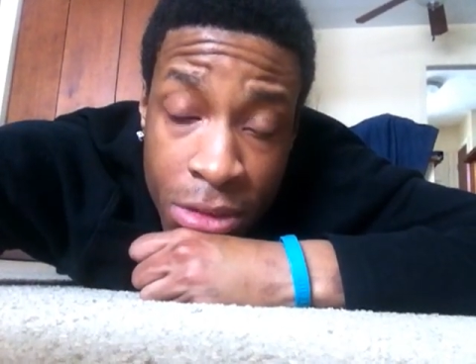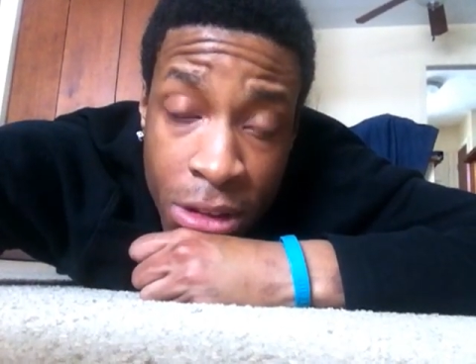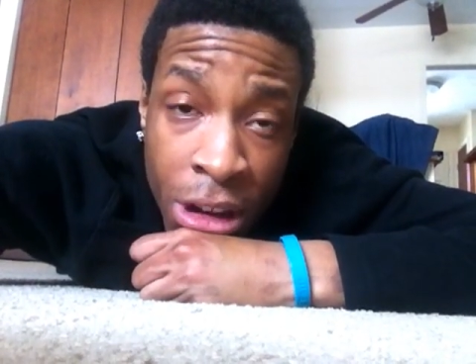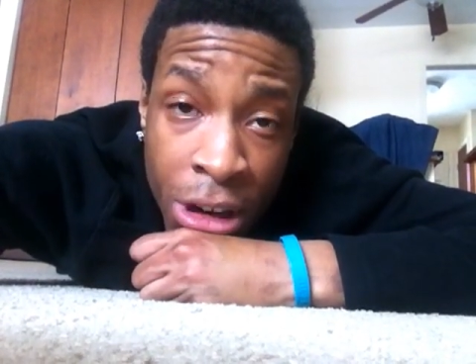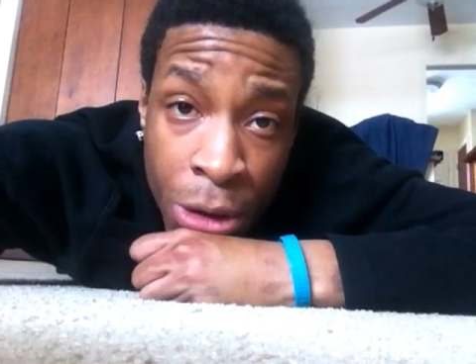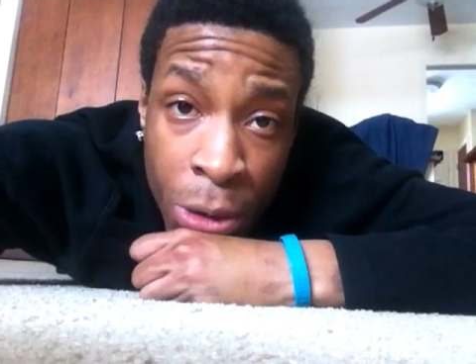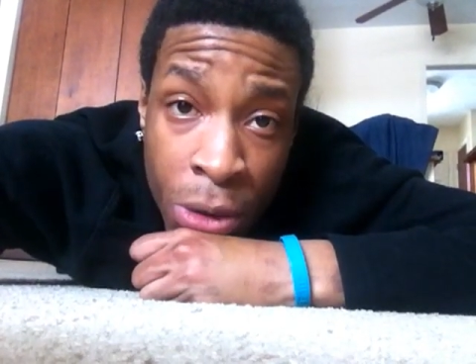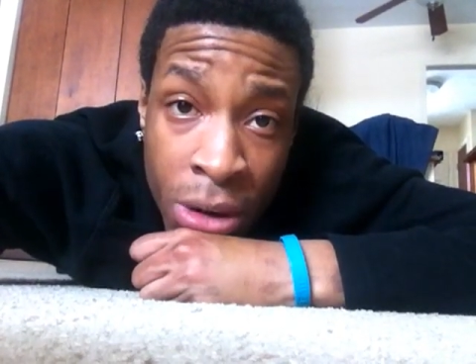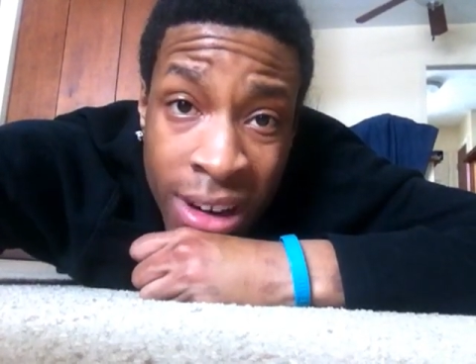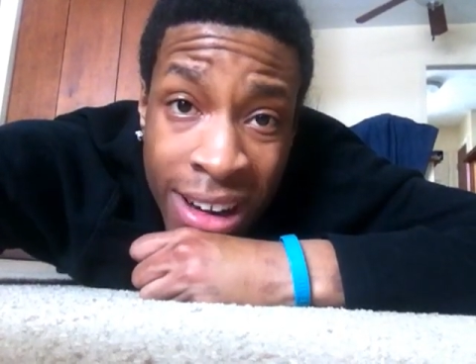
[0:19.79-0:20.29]
they're
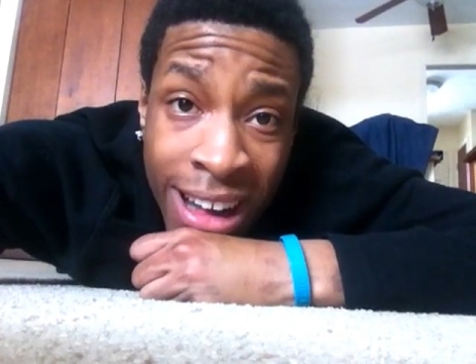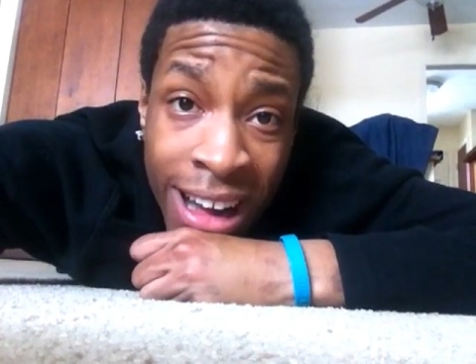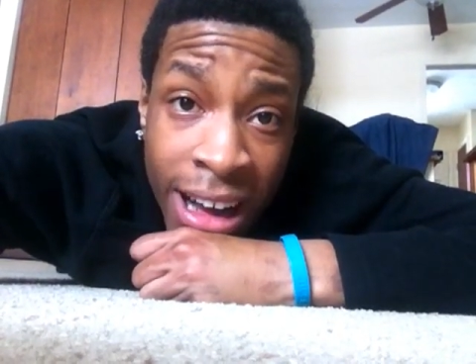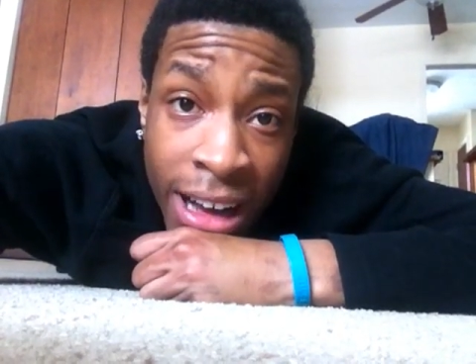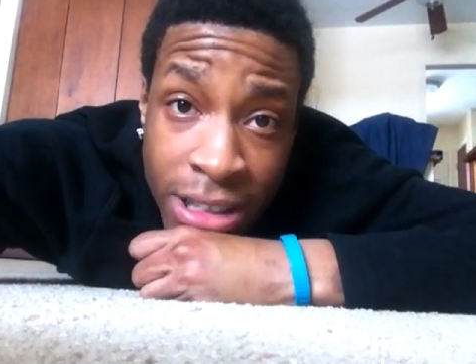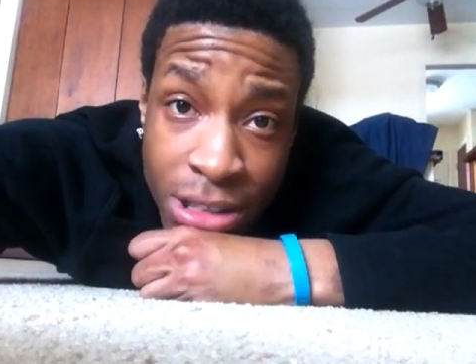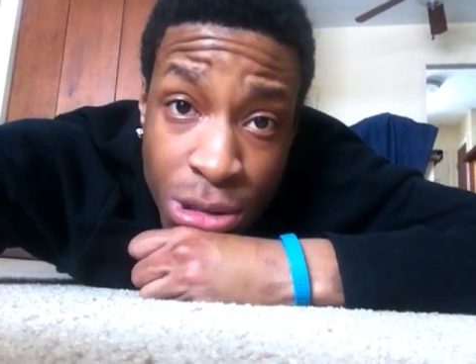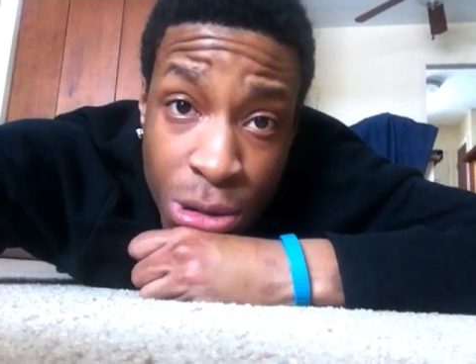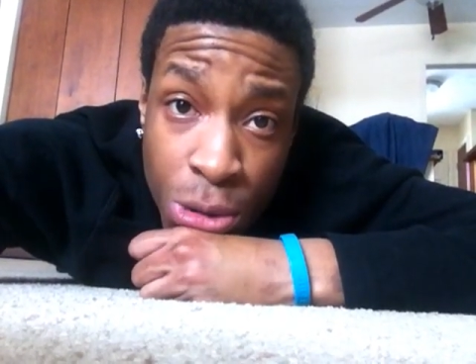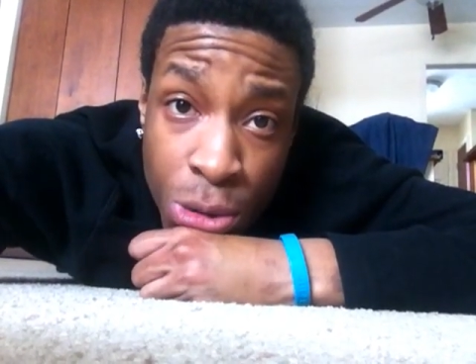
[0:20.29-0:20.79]
doing it in
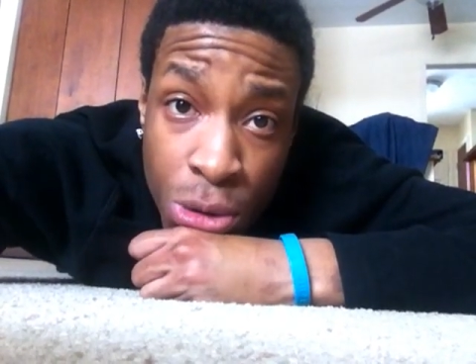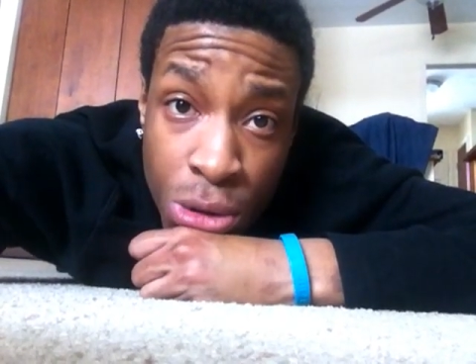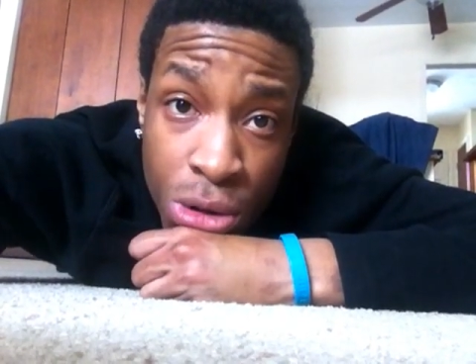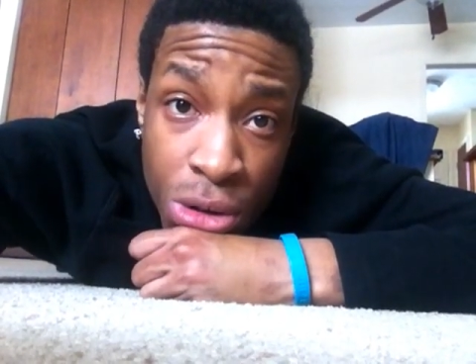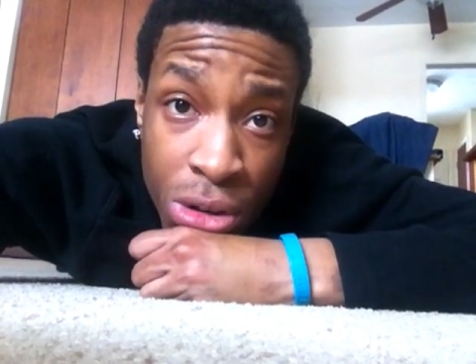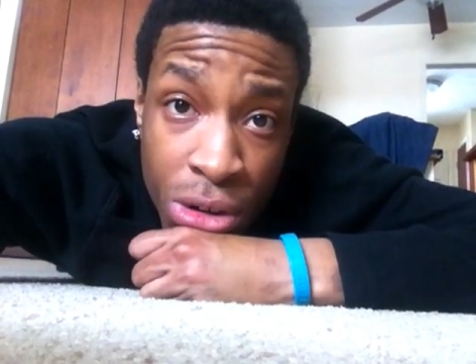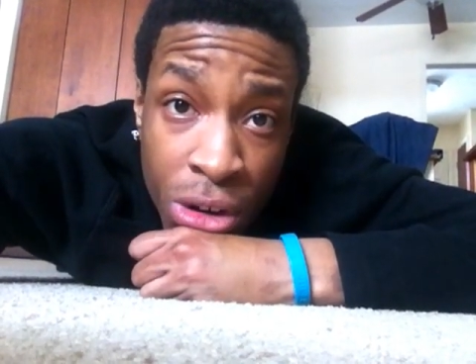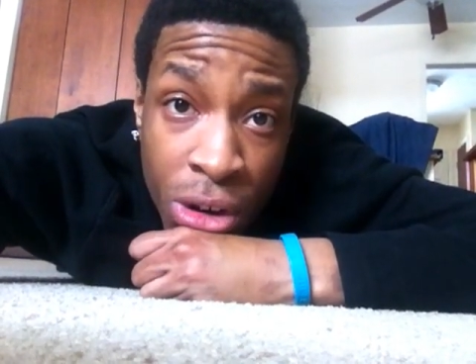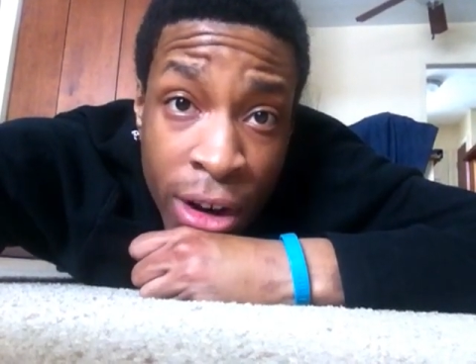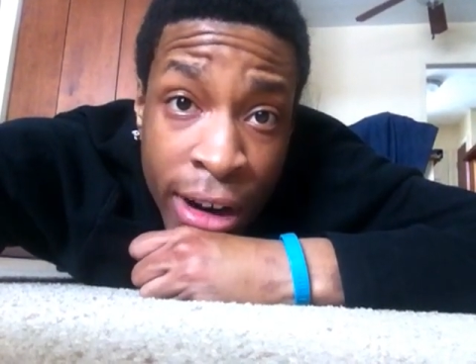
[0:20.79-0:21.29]
high
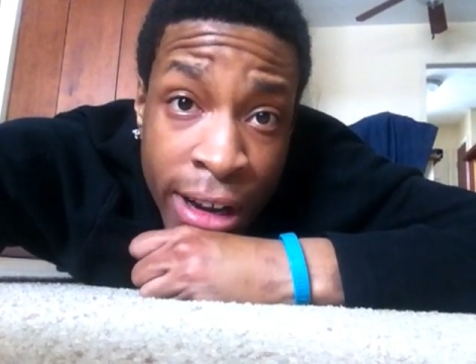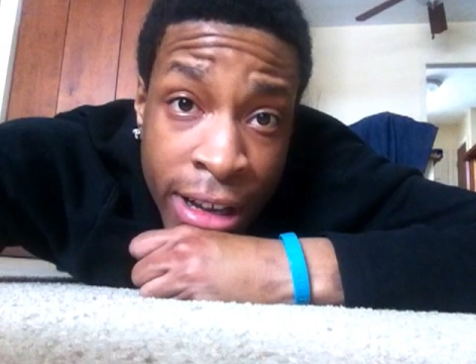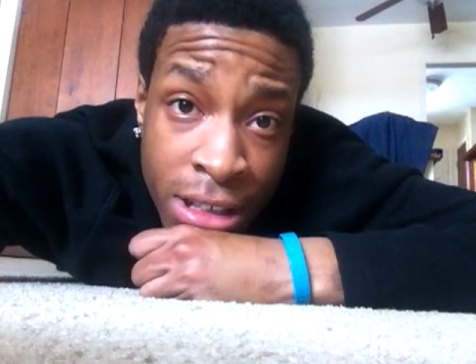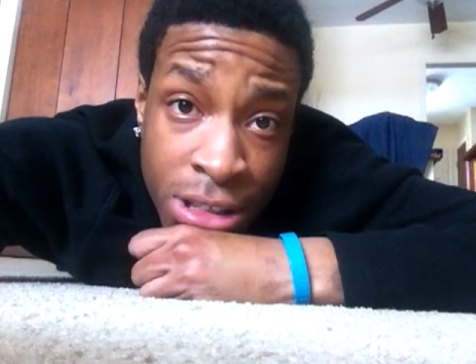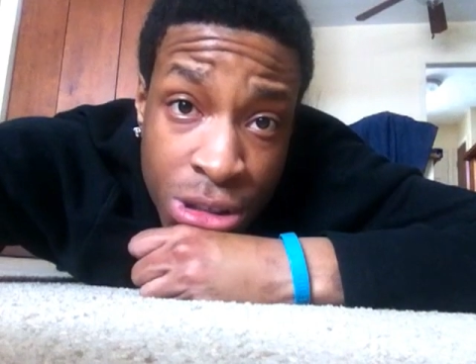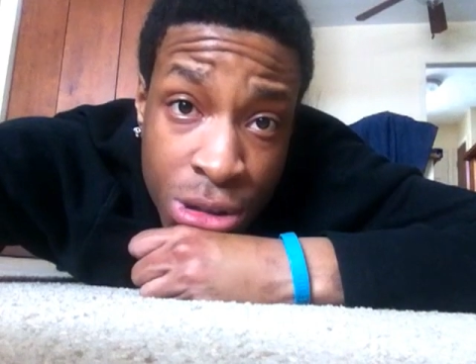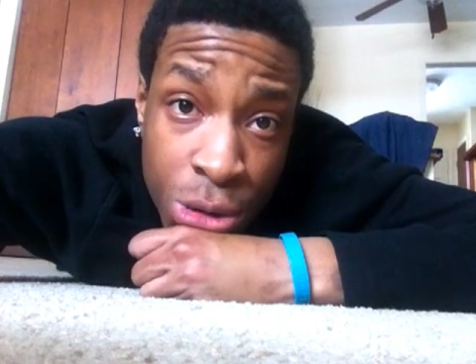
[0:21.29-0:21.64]
school, grade